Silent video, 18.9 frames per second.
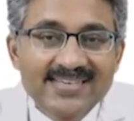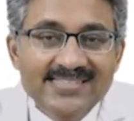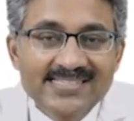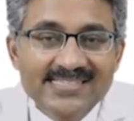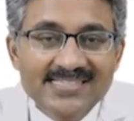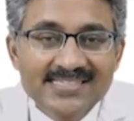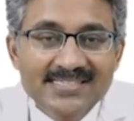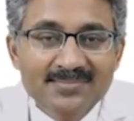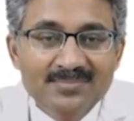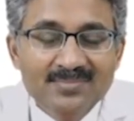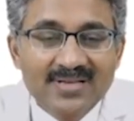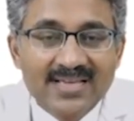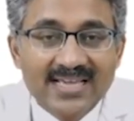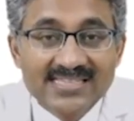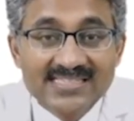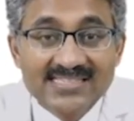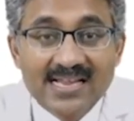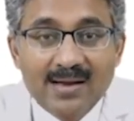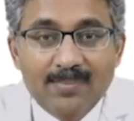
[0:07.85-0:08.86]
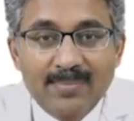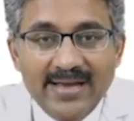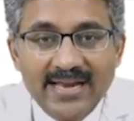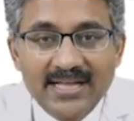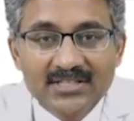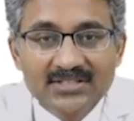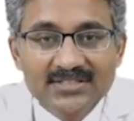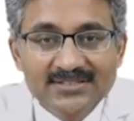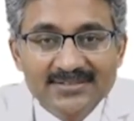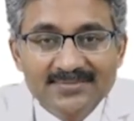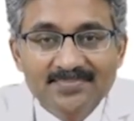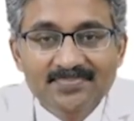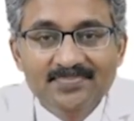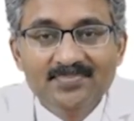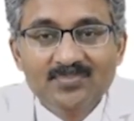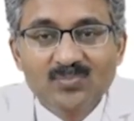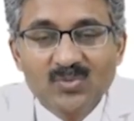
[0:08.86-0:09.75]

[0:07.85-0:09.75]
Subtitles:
system examination.